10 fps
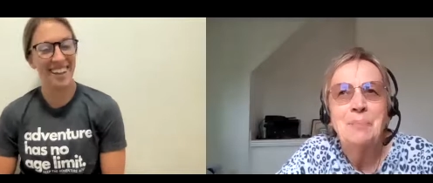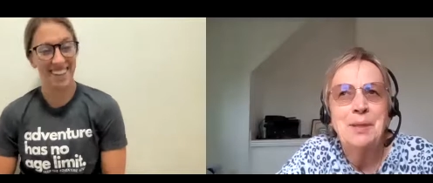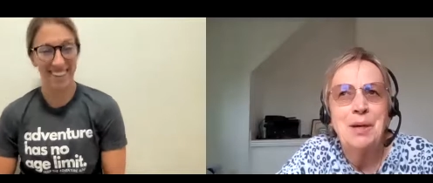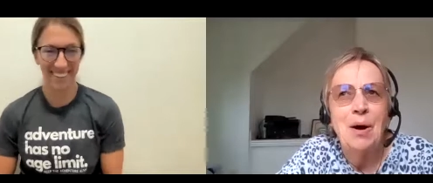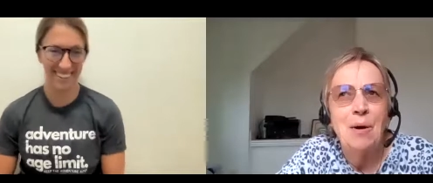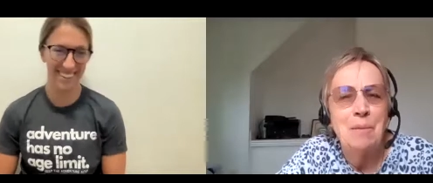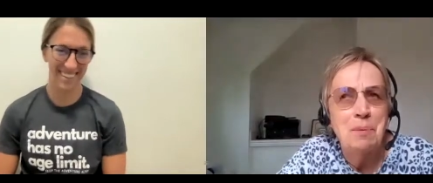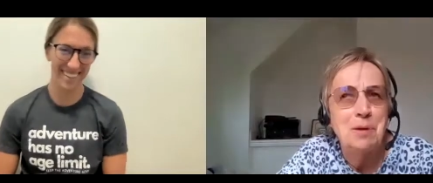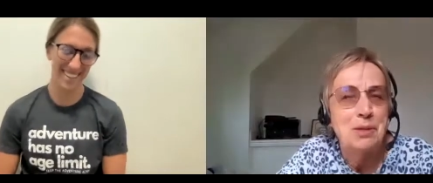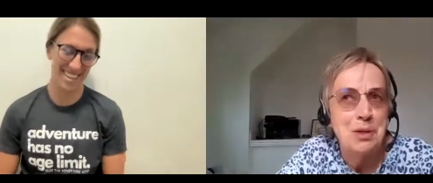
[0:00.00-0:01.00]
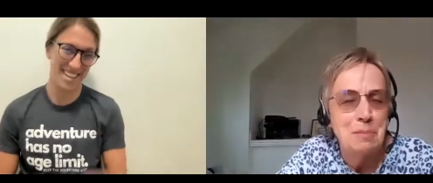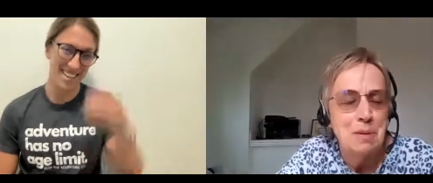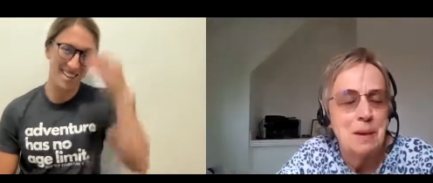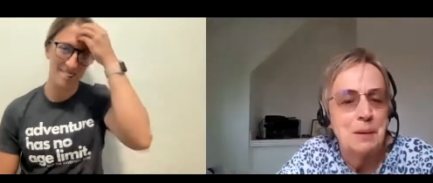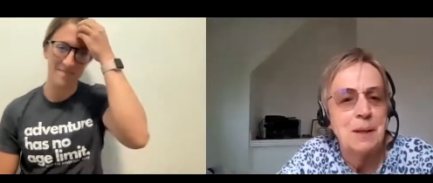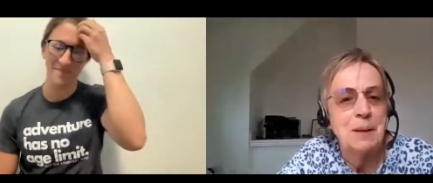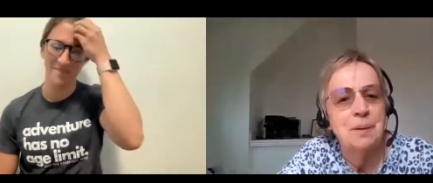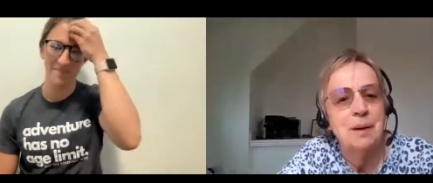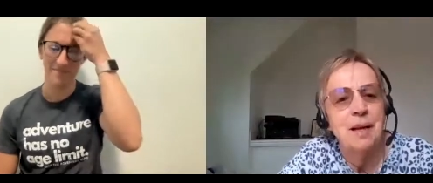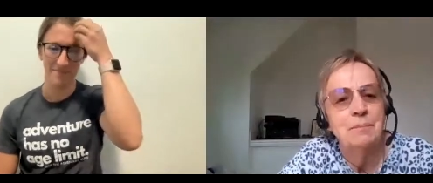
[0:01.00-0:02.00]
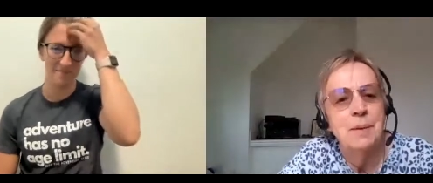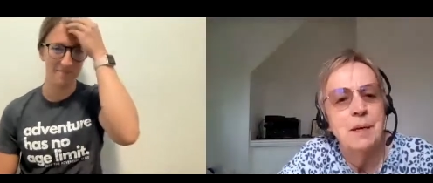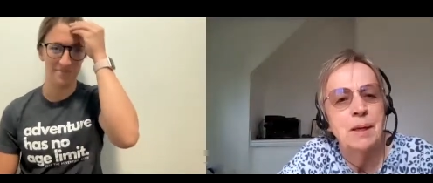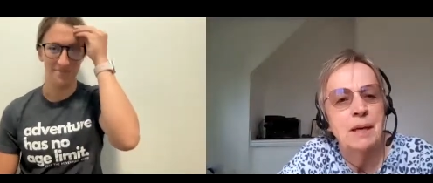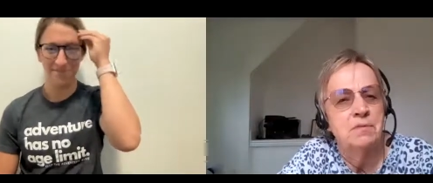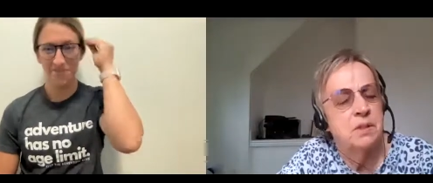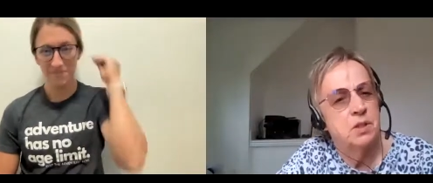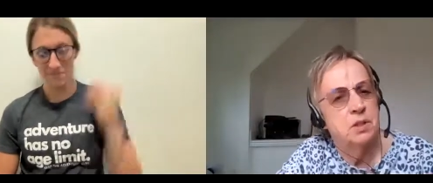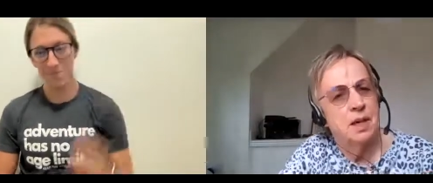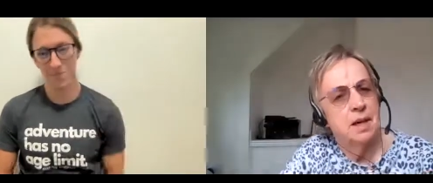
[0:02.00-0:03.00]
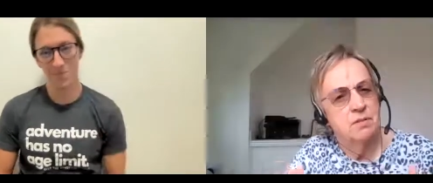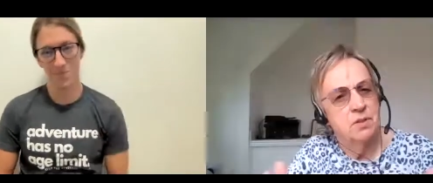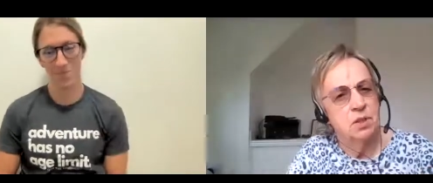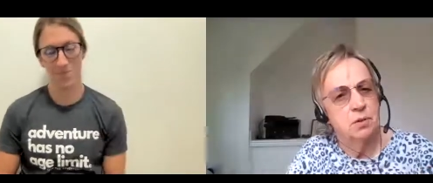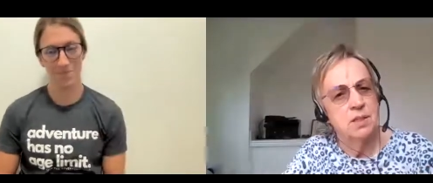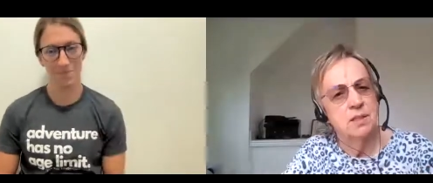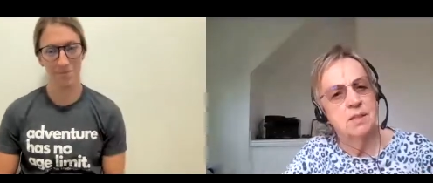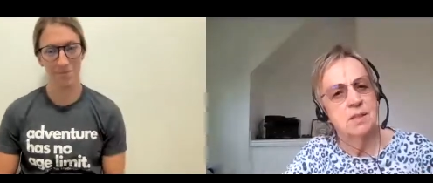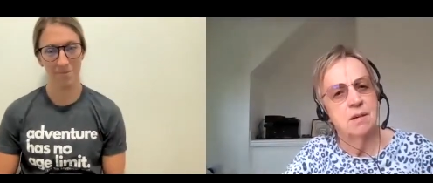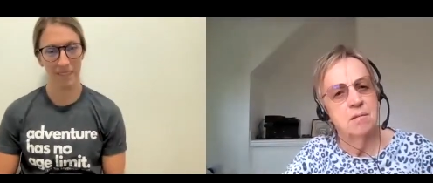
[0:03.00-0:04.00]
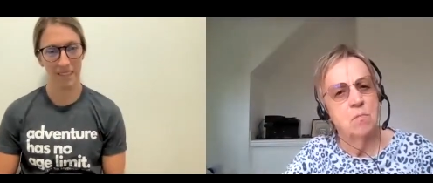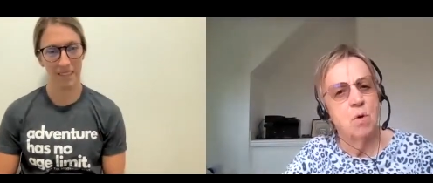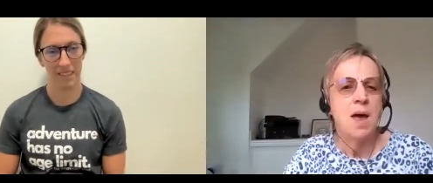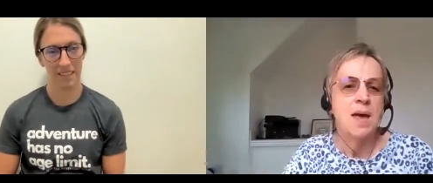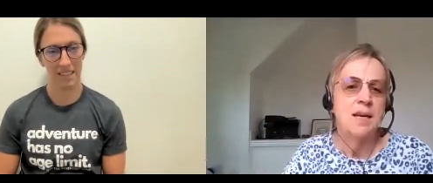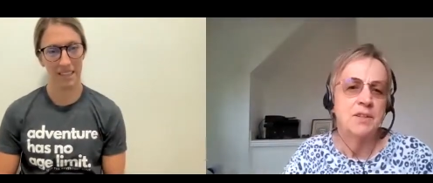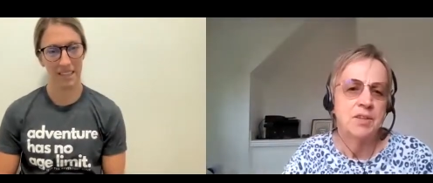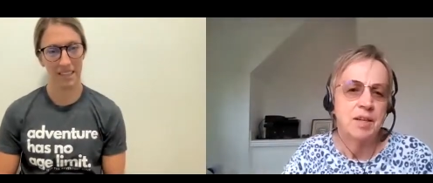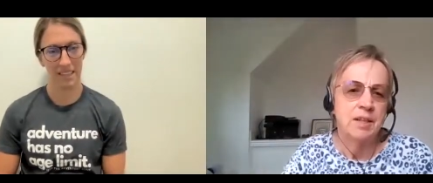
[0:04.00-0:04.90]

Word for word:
Speaker 1: but oh, presumably people maybe have do they have to do it in a certain way do